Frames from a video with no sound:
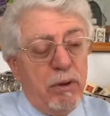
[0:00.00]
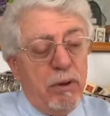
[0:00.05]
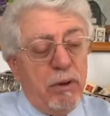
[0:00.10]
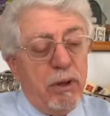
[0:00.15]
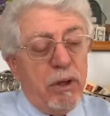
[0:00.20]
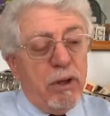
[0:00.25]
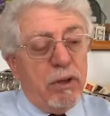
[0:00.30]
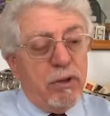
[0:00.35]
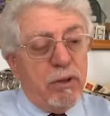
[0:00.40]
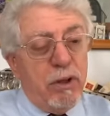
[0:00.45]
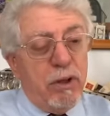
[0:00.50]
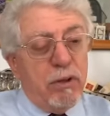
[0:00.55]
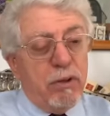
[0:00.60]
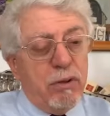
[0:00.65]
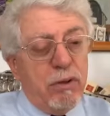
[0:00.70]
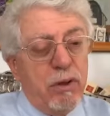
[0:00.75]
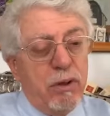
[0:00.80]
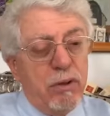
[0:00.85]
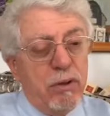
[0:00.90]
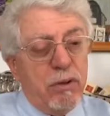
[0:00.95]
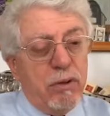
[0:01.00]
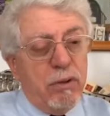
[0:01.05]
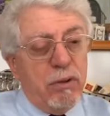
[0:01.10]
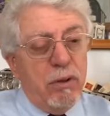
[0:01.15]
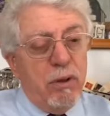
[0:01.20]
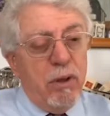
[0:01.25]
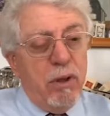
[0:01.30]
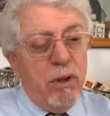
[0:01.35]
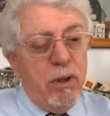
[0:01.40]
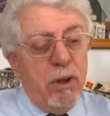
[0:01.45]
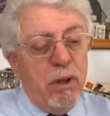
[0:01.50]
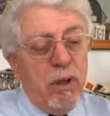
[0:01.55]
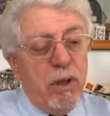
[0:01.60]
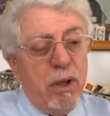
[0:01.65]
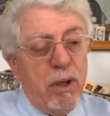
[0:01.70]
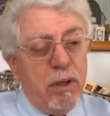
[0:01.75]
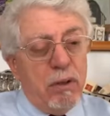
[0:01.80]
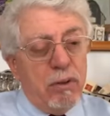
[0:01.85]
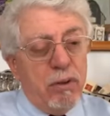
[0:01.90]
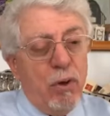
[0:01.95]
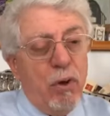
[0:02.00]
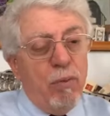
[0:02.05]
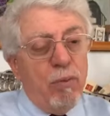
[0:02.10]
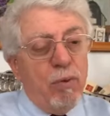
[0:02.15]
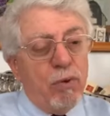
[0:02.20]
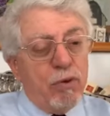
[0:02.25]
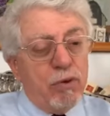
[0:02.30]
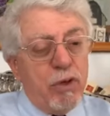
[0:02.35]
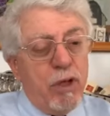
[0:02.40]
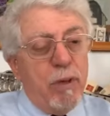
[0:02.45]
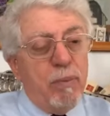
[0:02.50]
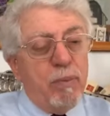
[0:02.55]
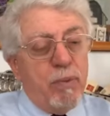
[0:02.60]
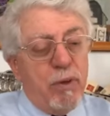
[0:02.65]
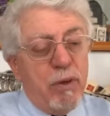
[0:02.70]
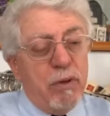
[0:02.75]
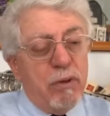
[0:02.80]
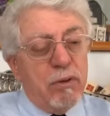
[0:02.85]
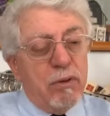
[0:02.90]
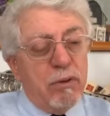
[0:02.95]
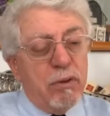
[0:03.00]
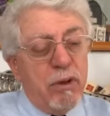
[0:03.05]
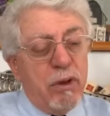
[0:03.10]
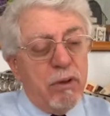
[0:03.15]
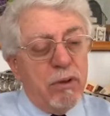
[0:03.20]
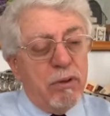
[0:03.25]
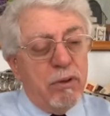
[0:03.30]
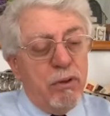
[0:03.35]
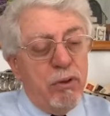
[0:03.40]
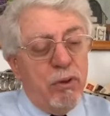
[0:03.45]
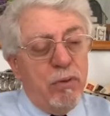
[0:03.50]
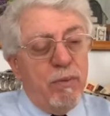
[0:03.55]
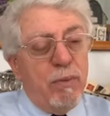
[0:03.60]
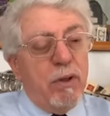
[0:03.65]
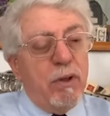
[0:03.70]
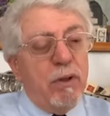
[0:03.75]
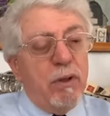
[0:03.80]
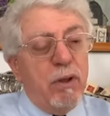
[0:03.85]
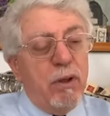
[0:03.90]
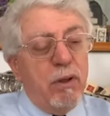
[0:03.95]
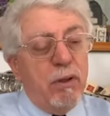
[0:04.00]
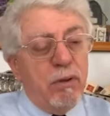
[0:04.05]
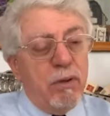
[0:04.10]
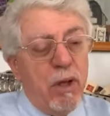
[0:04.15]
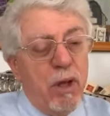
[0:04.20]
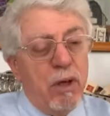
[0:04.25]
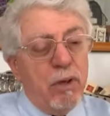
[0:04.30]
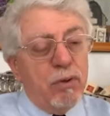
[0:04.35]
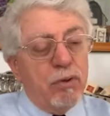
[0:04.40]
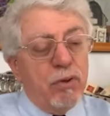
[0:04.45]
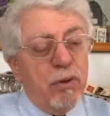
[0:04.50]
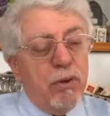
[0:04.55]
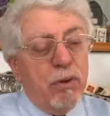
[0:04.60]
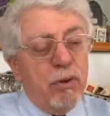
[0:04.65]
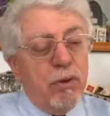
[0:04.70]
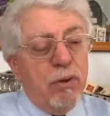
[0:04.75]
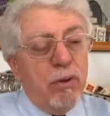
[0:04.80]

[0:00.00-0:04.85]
existence as Homo sapiens, as human intelligent